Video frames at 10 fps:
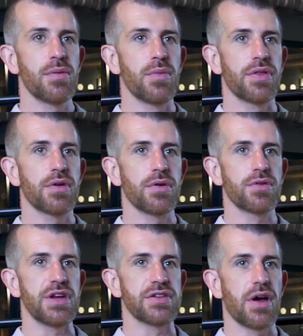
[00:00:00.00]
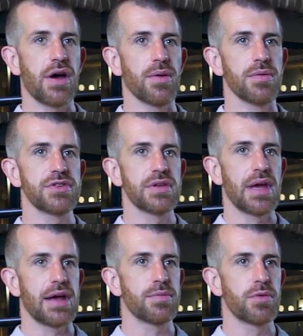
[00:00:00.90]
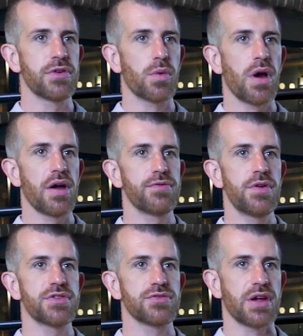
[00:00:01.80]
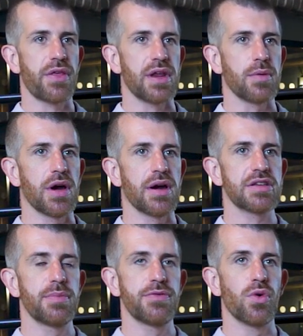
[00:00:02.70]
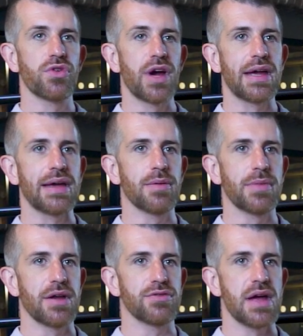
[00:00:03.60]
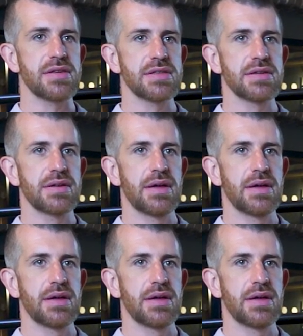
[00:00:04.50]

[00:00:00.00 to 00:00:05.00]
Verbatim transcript: with concrete tiles and will require roof strengthening works before cracking can be addressed.